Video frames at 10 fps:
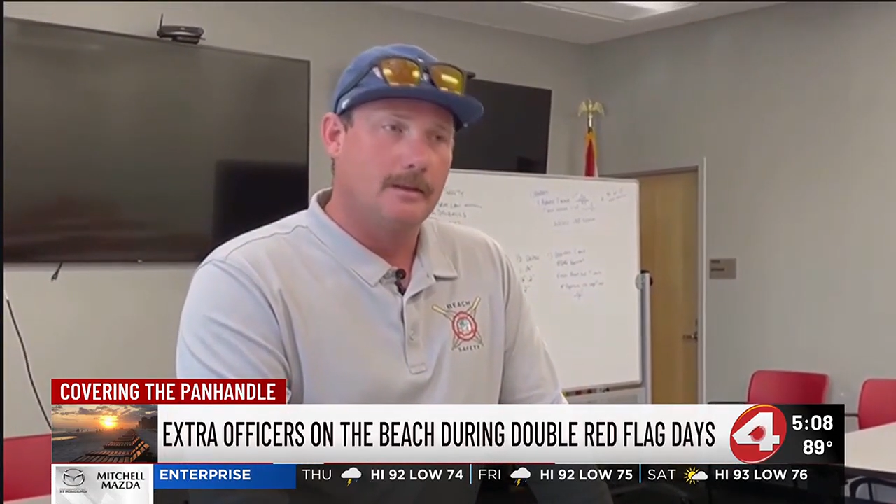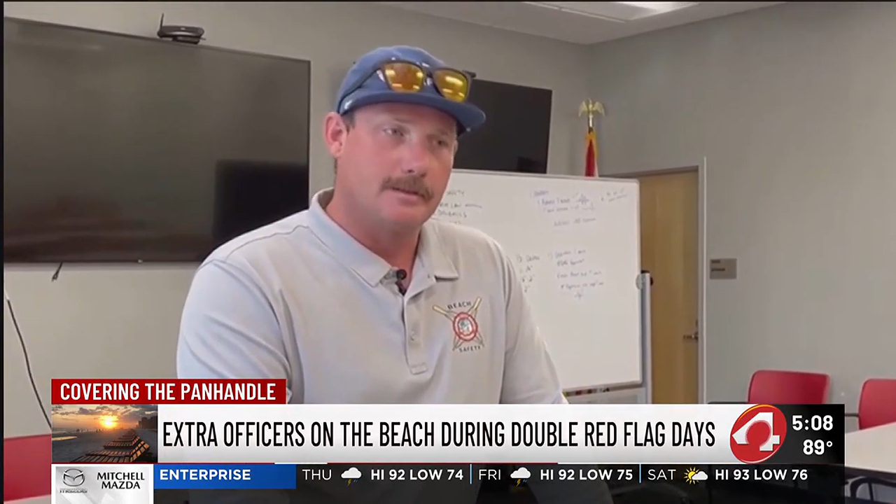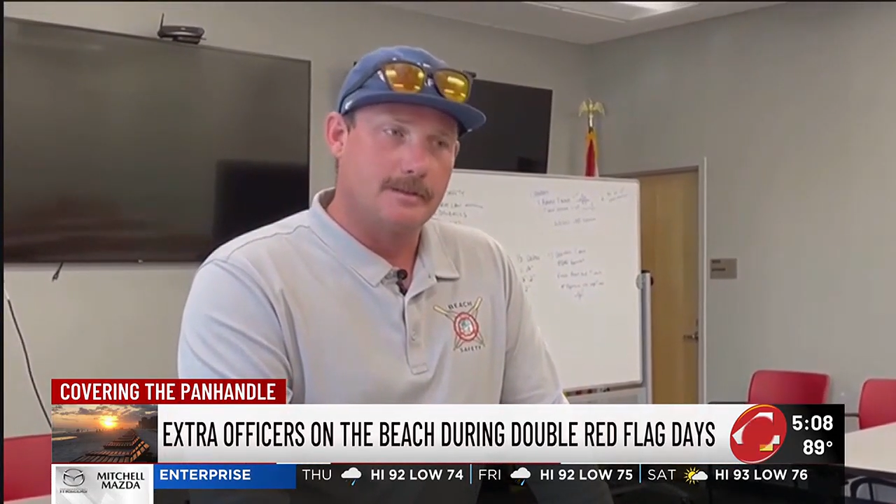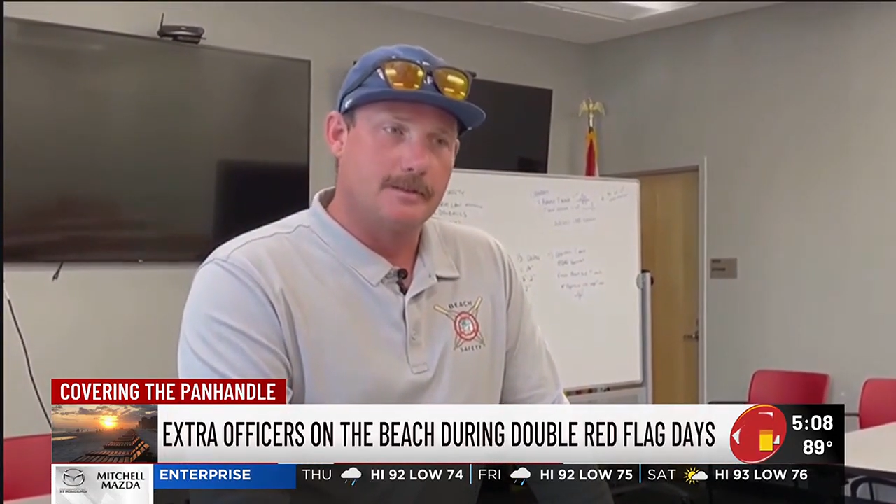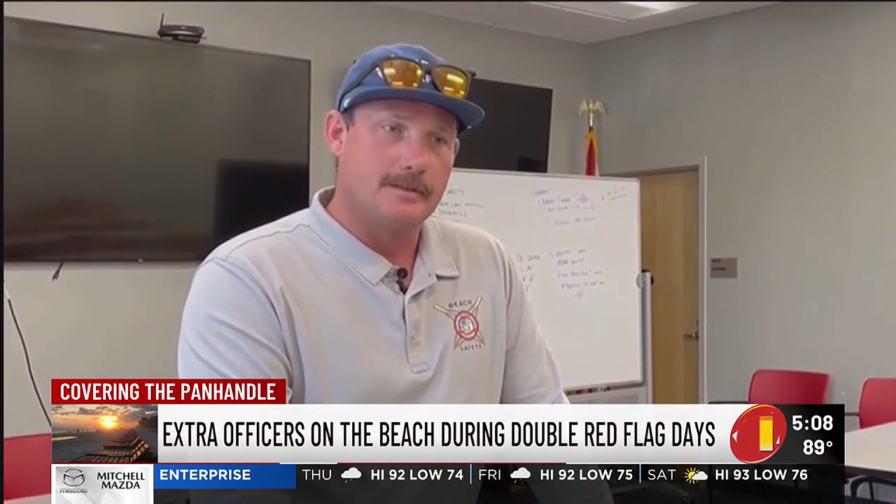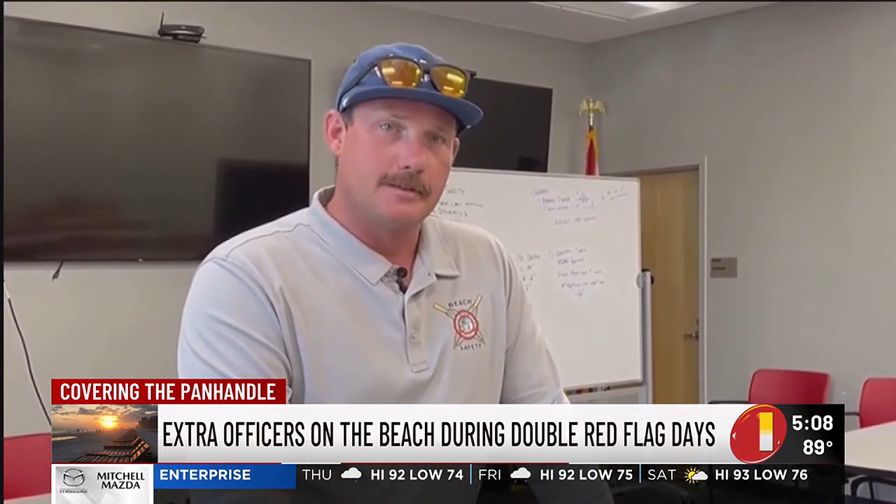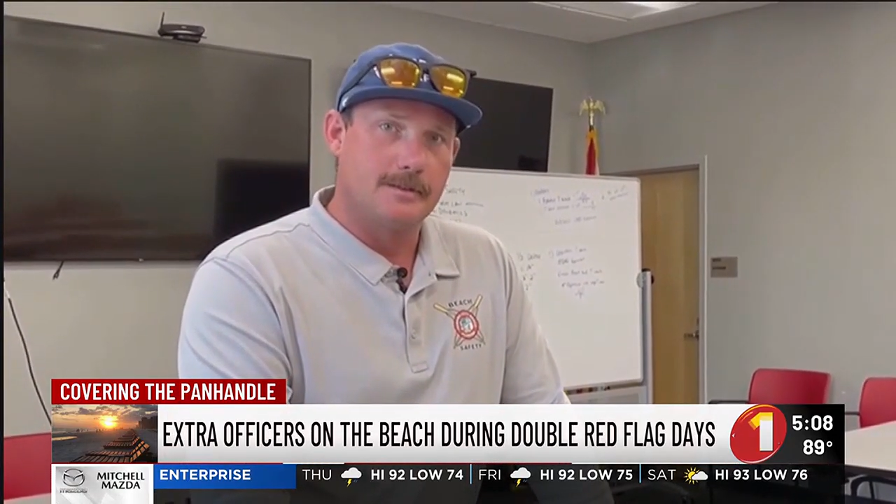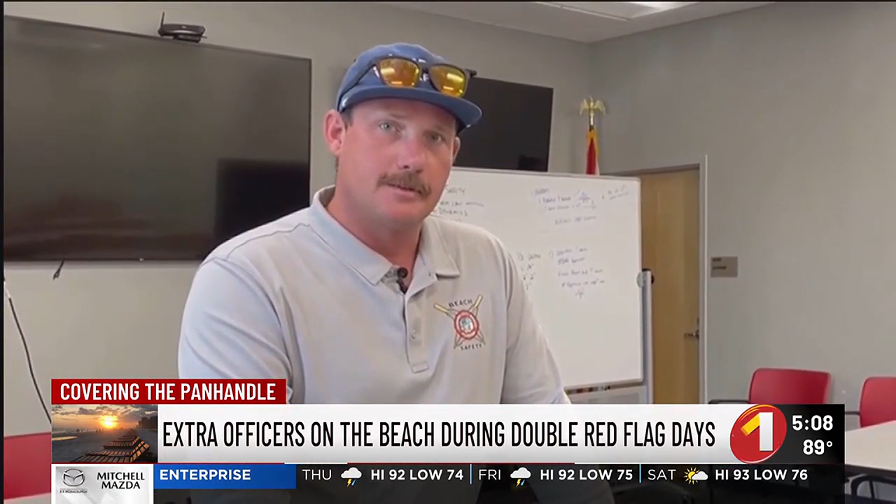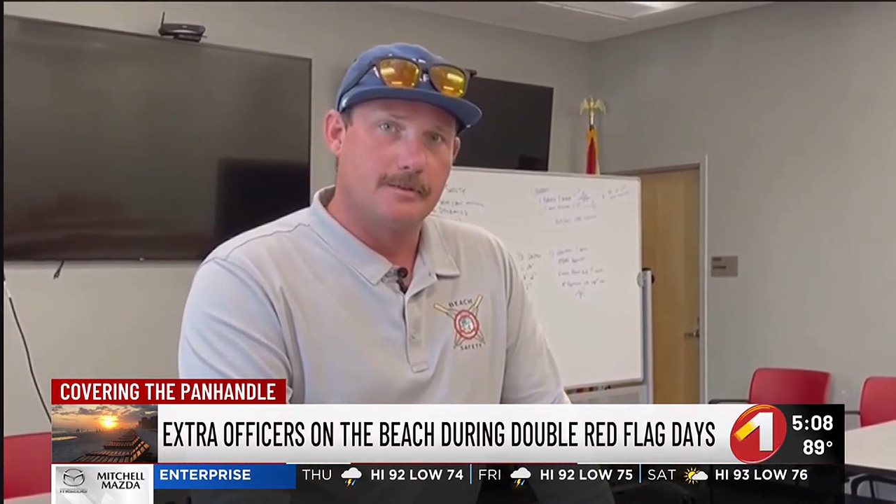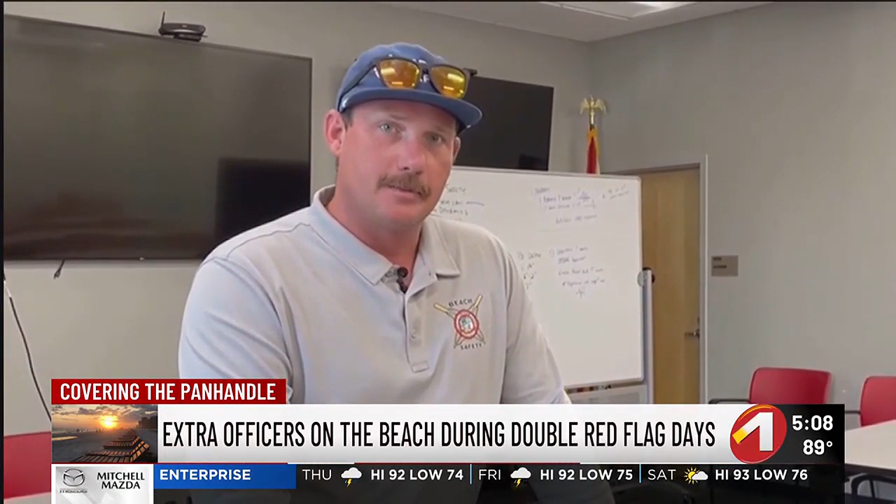and the
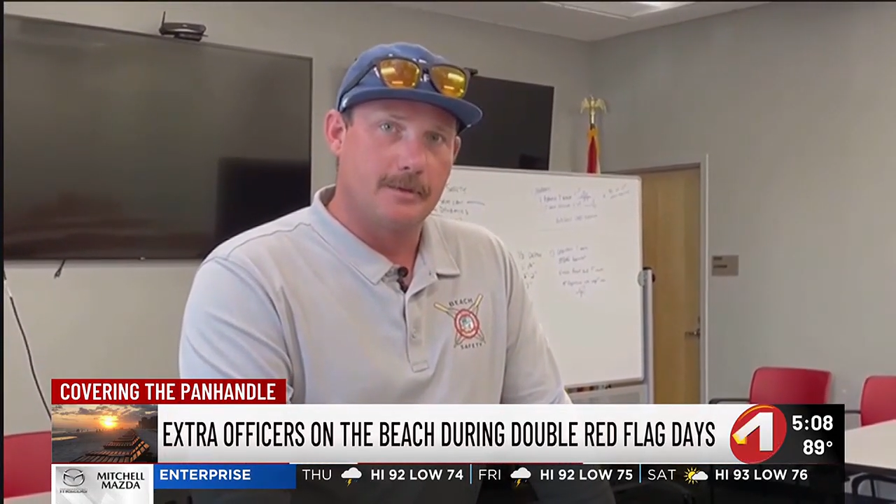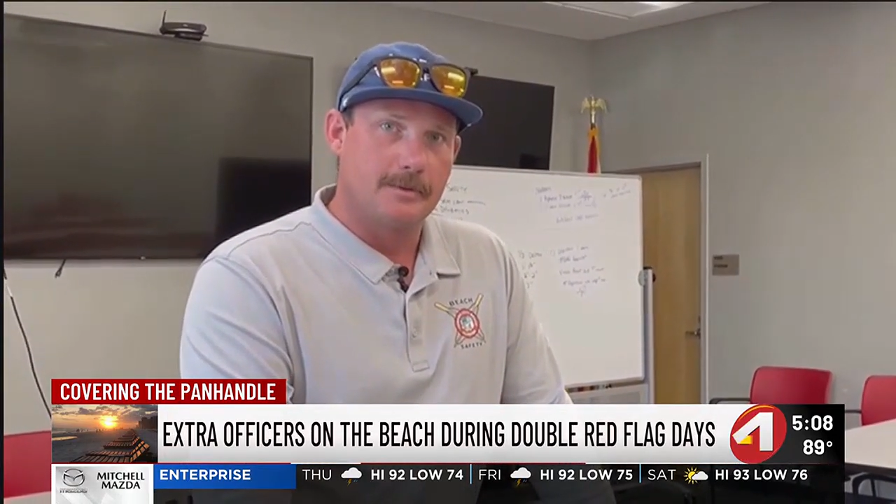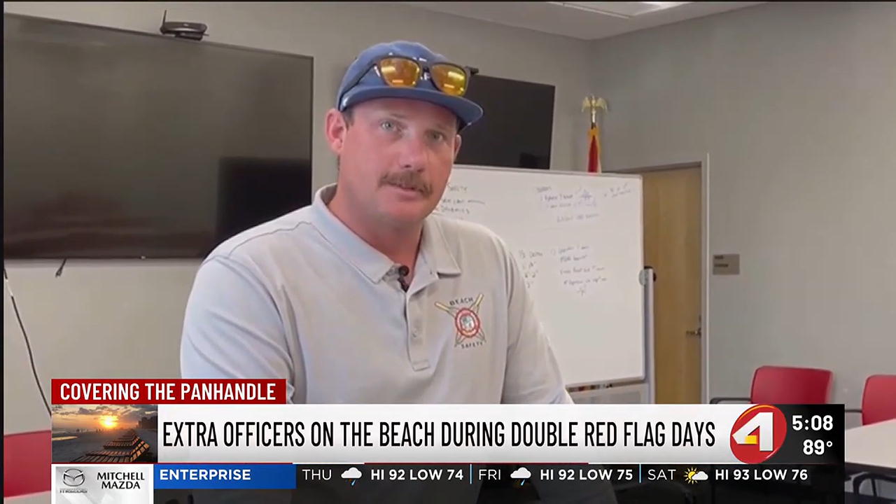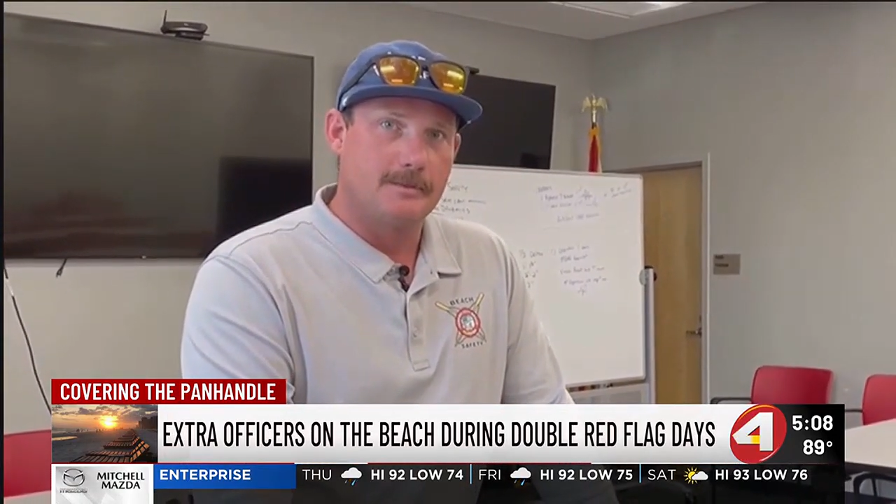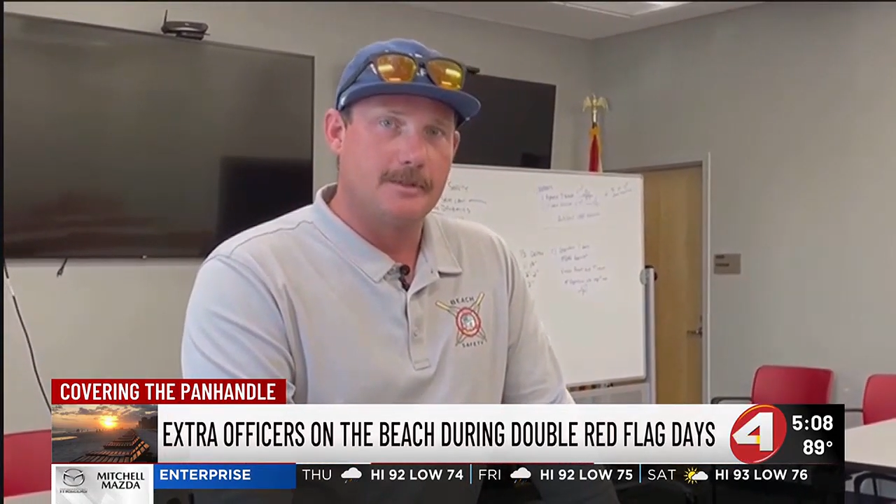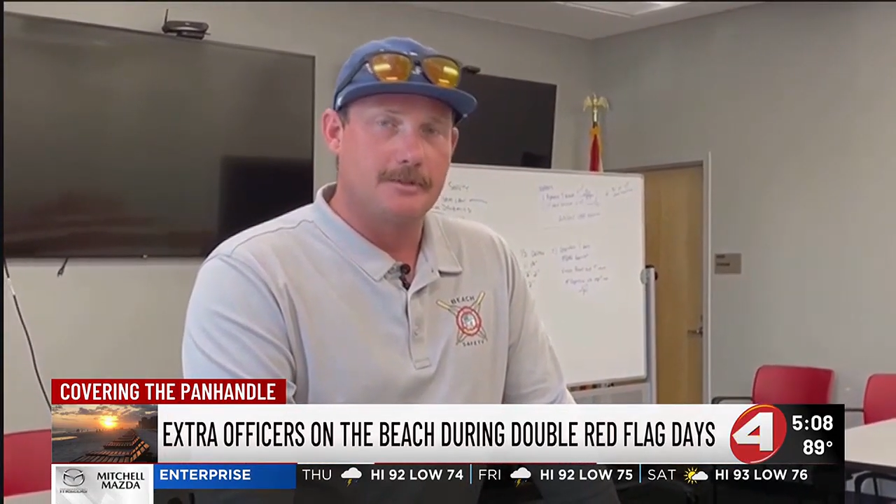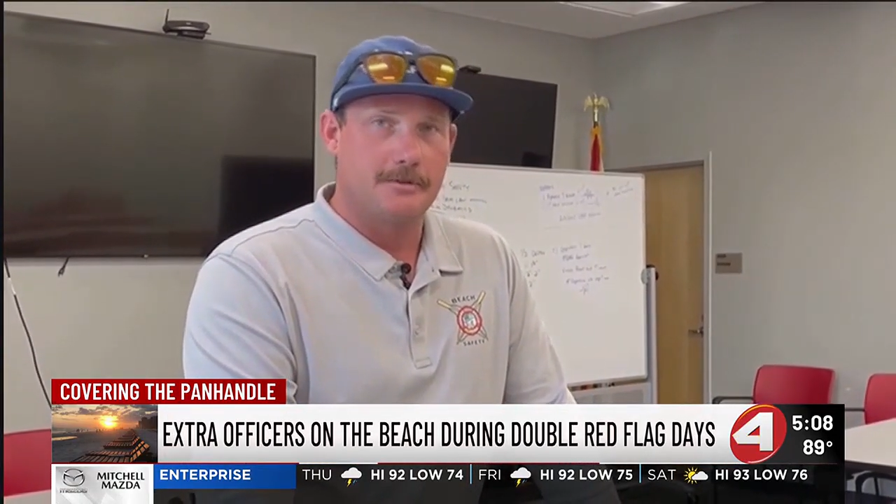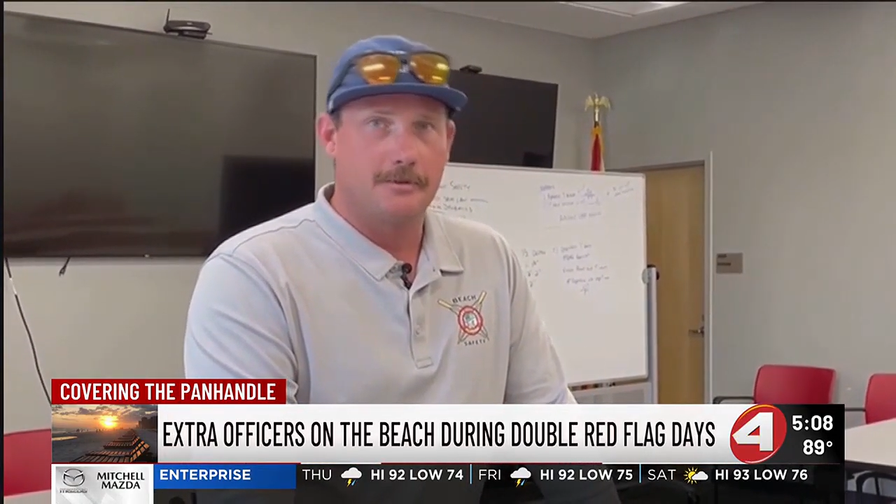citizens of Panama City Beach